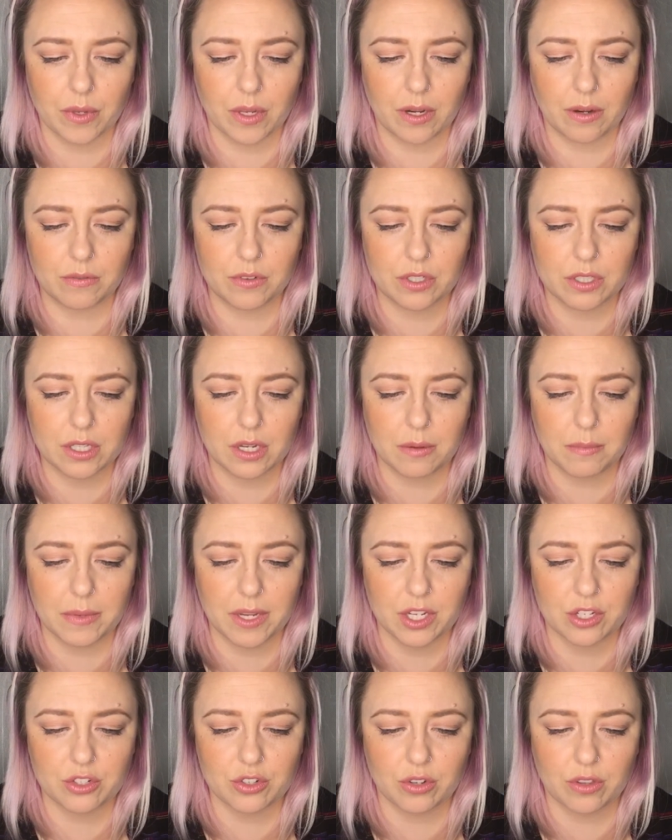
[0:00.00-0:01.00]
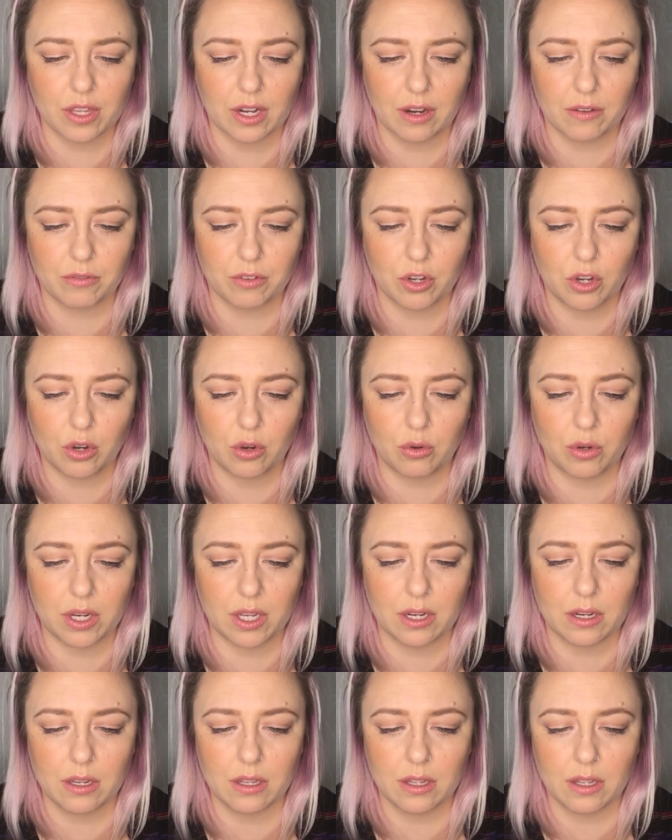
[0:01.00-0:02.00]
And I'm just gonna make sure that I've
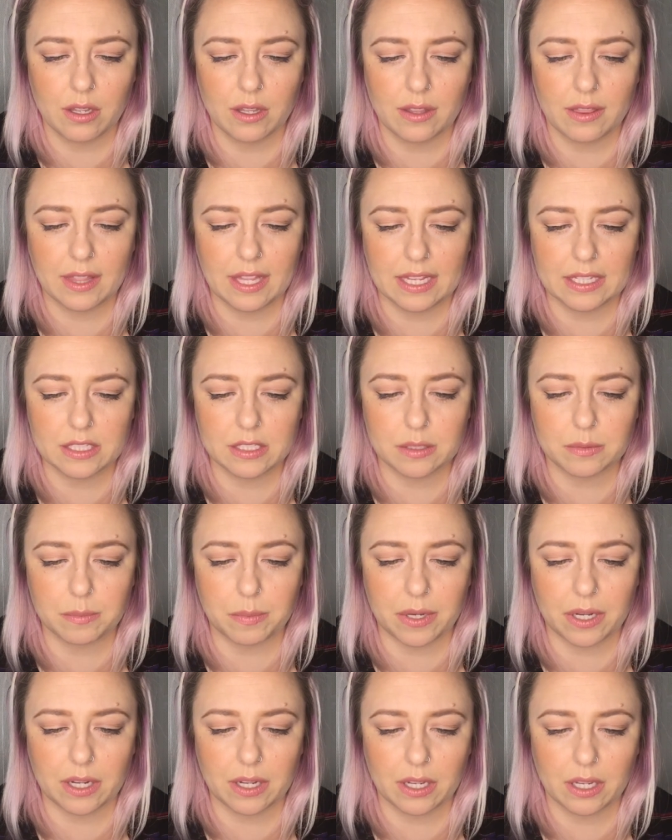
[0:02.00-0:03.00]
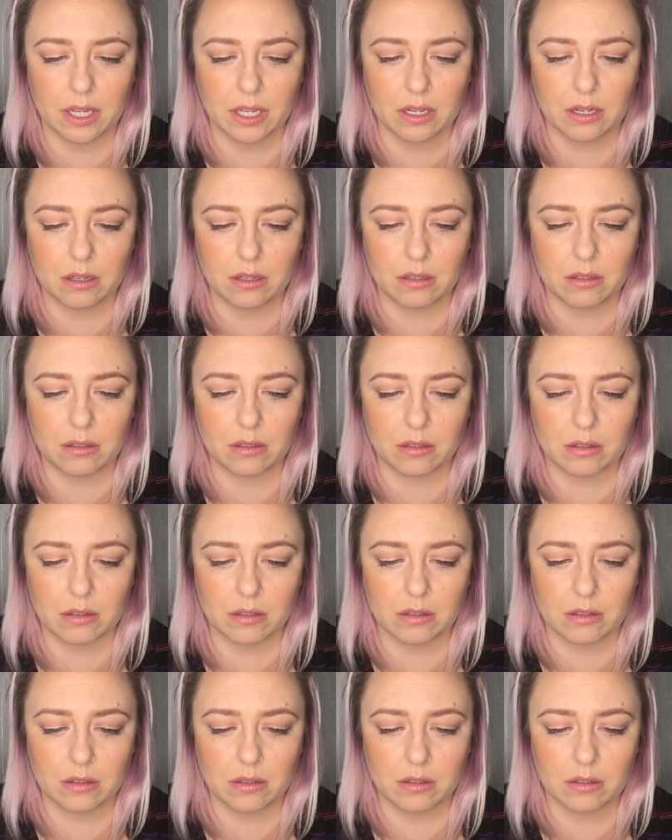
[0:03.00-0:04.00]
coated that spine.
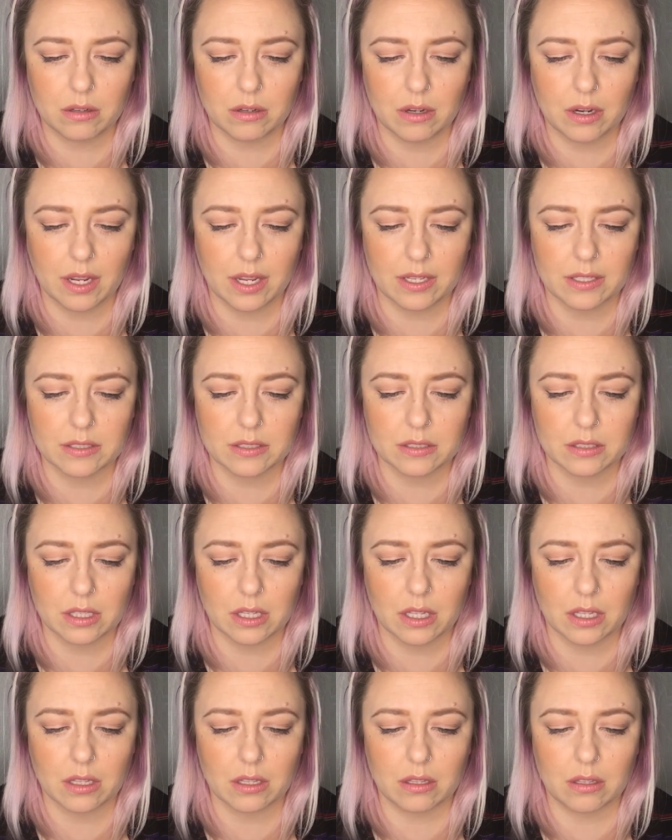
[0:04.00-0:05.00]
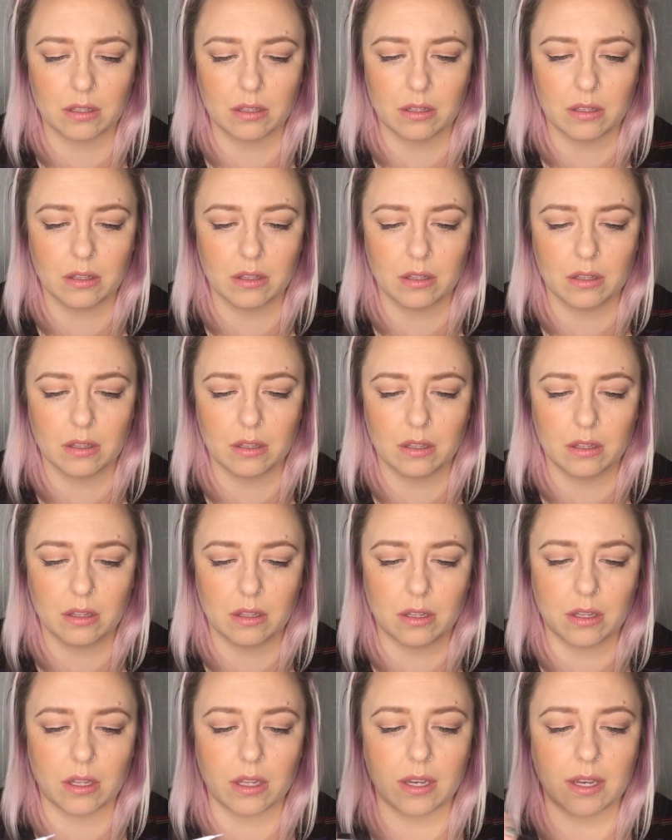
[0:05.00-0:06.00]

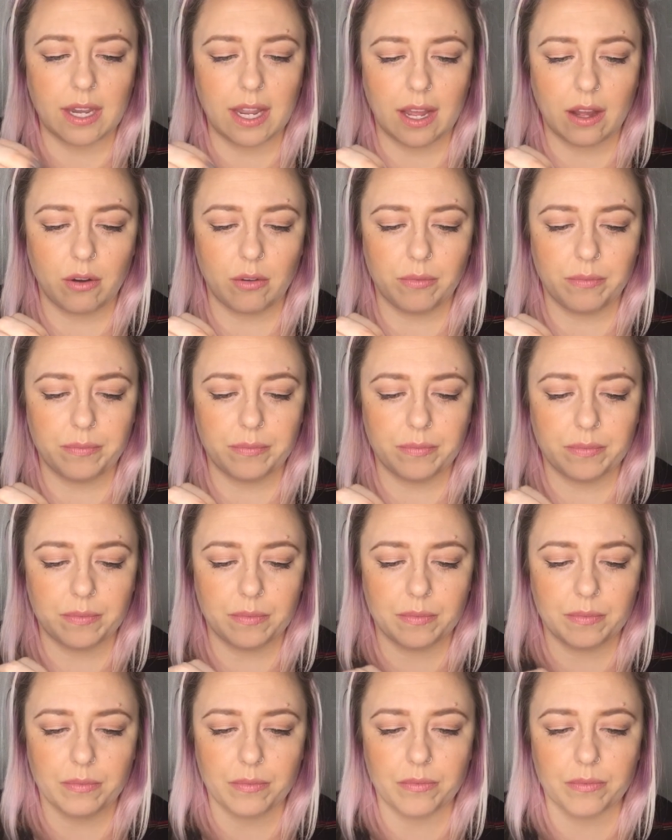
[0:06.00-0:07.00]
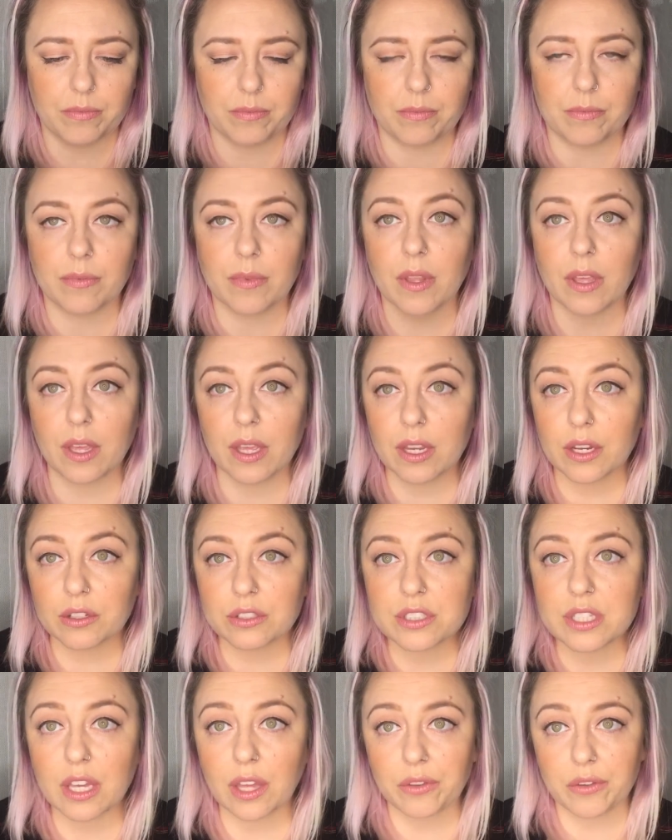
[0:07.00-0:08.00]
Nice. Now,
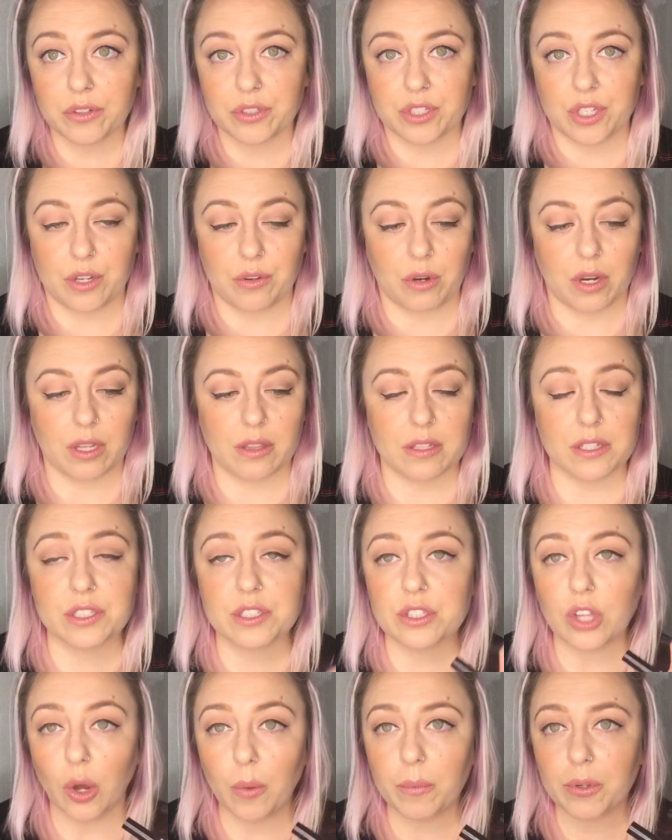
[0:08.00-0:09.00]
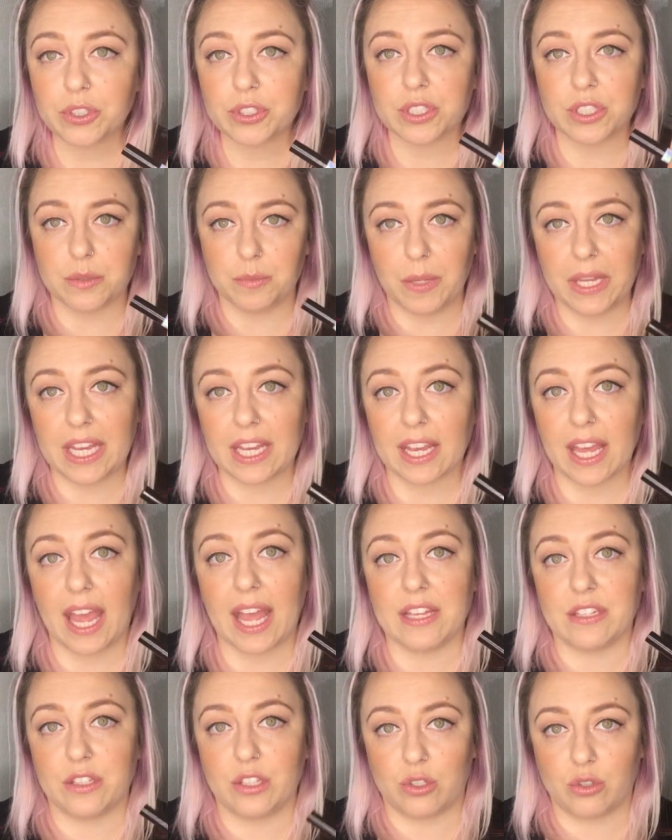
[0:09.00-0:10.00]
here's the other secret. This is almost as big
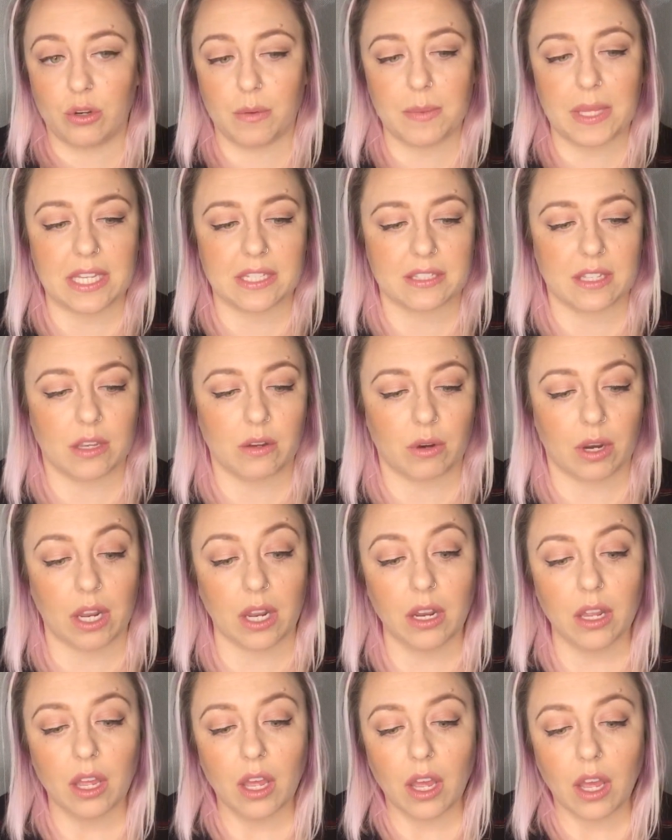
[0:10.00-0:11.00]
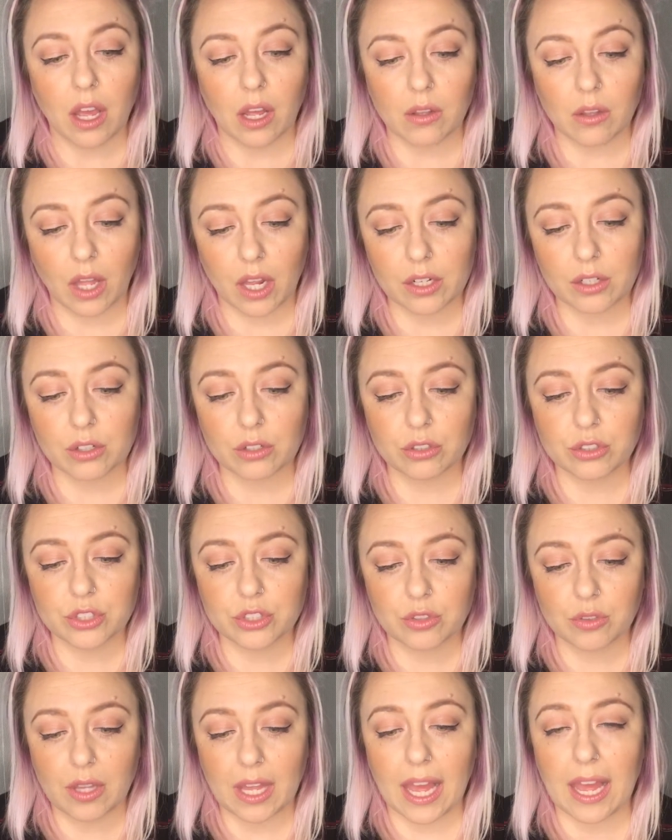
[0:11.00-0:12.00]
as the trimming secret. A lot of girls
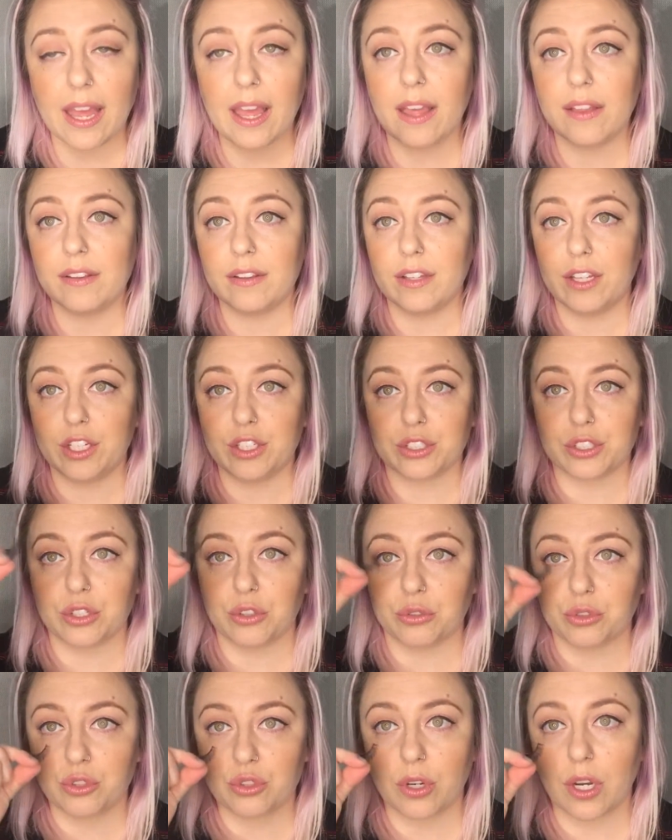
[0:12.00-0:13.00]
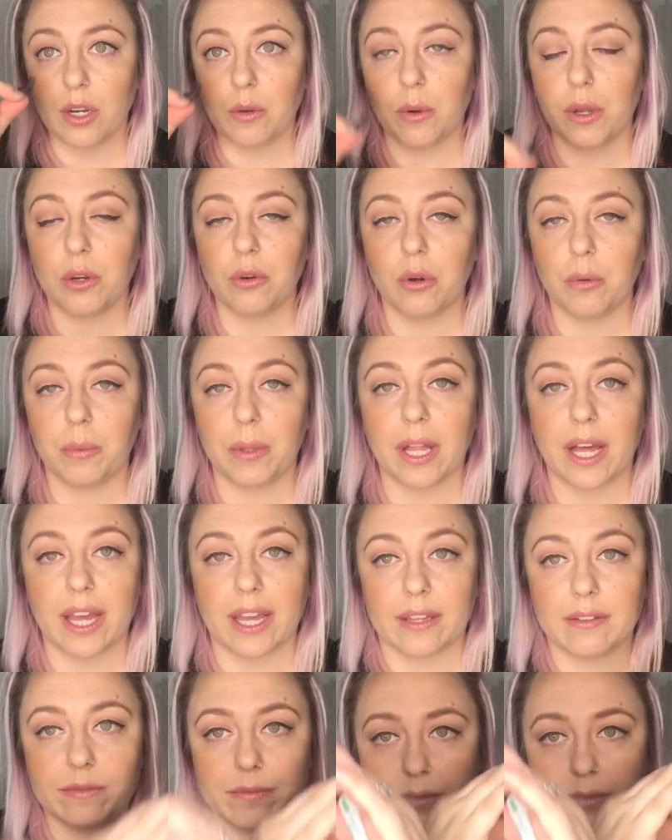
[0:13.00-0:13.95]
do that and then they just go straight away to apply.